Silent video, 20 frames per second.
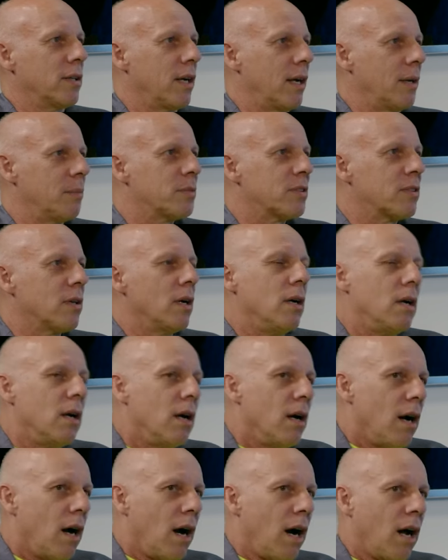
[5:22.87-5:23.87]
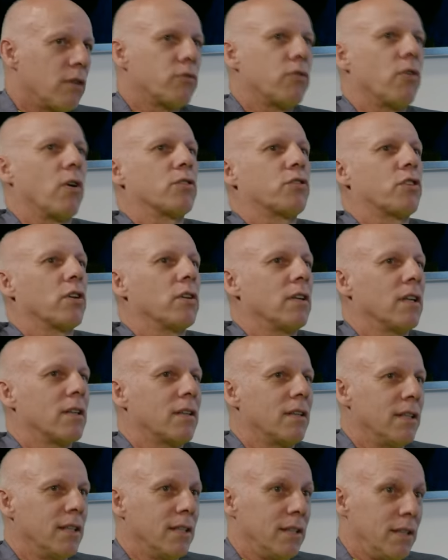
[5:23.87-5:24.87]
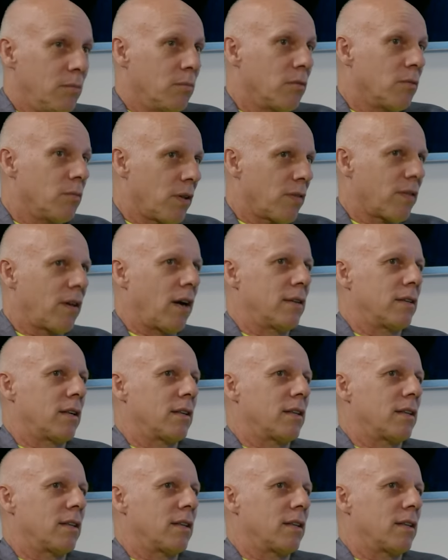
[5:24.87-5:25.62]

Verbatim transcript: Games. Unfortunately, even with the under